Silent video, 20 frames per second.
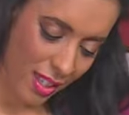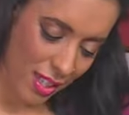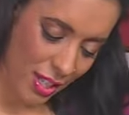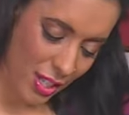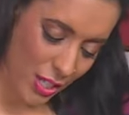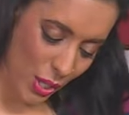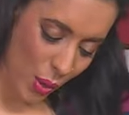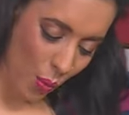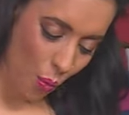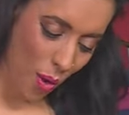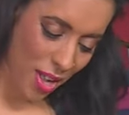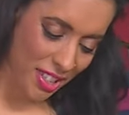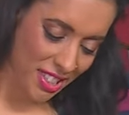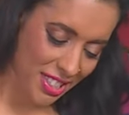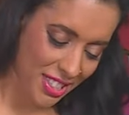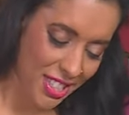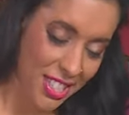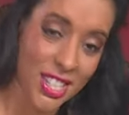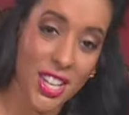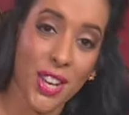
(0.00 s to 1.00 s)
So once
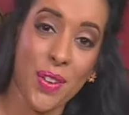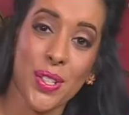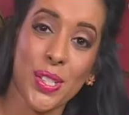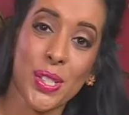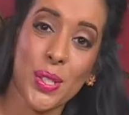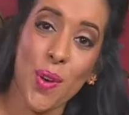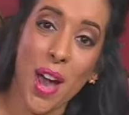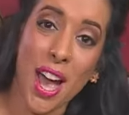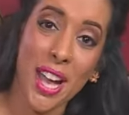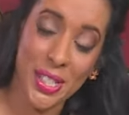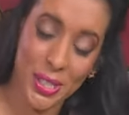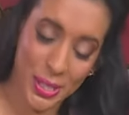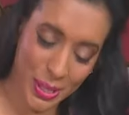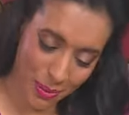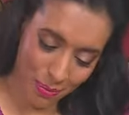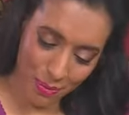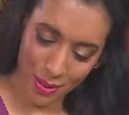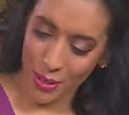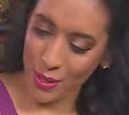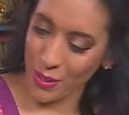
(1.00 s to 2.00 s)
the dough is quite
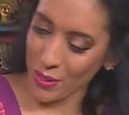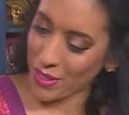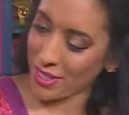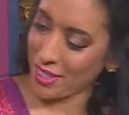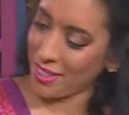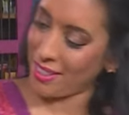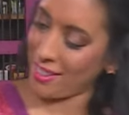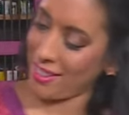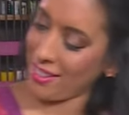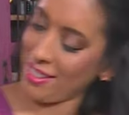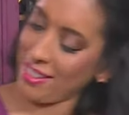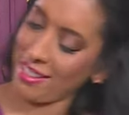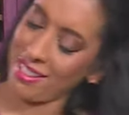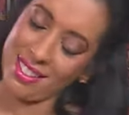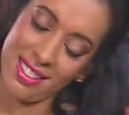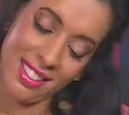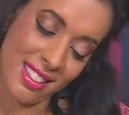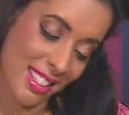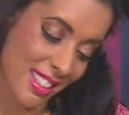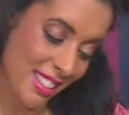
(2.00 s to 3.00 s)
smooth,
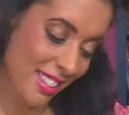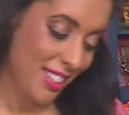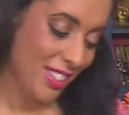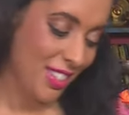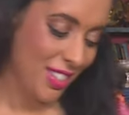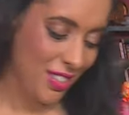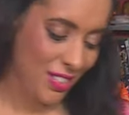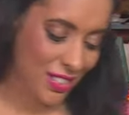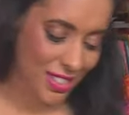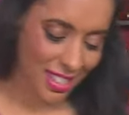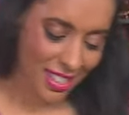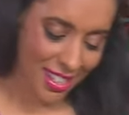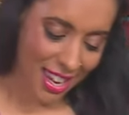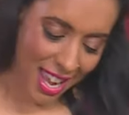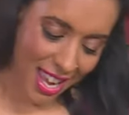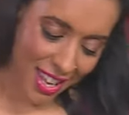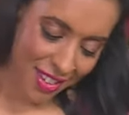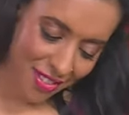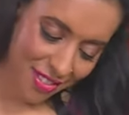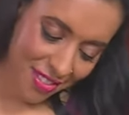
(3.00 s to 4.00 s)
use a
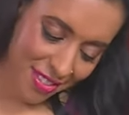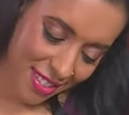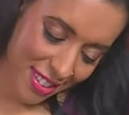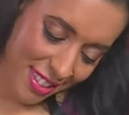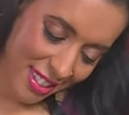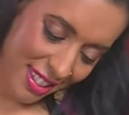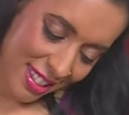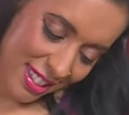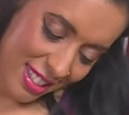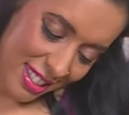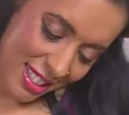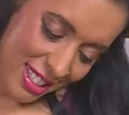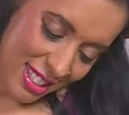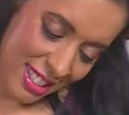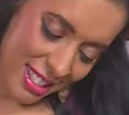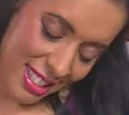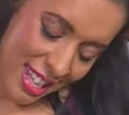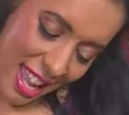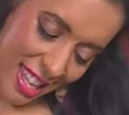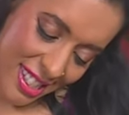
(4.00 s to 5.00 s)
knife,
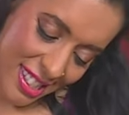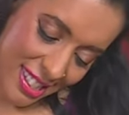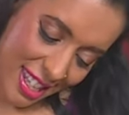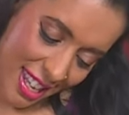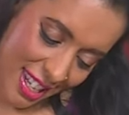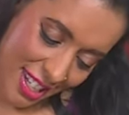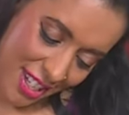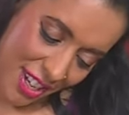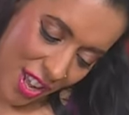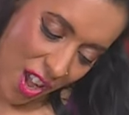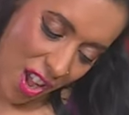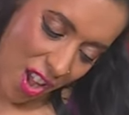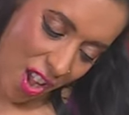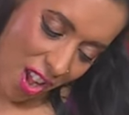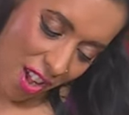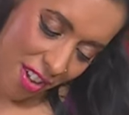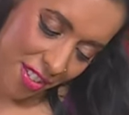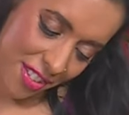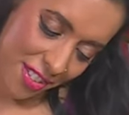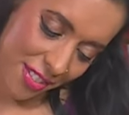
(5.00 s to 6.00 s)
slice that in
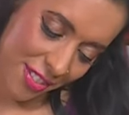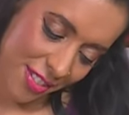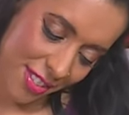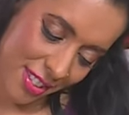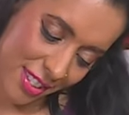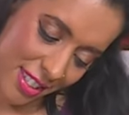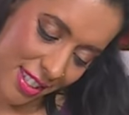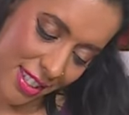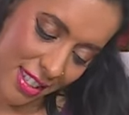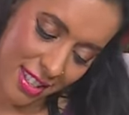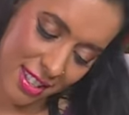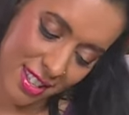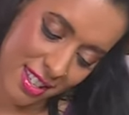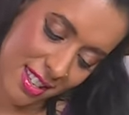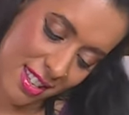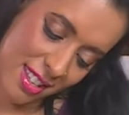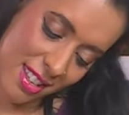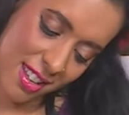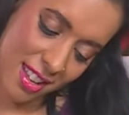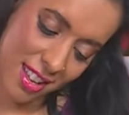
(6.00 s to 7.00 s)
half,
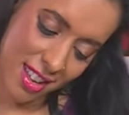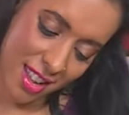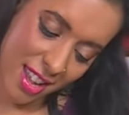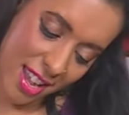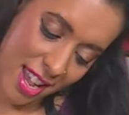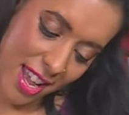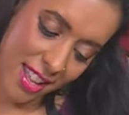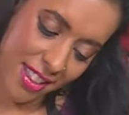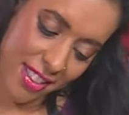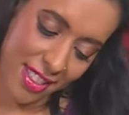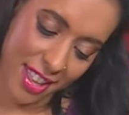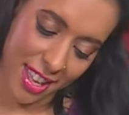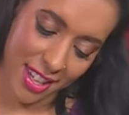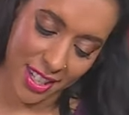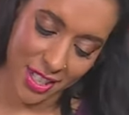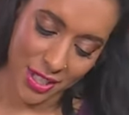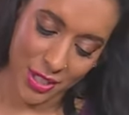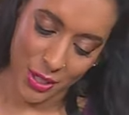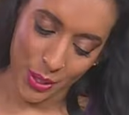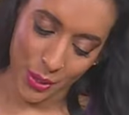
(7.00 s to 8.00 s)
and then into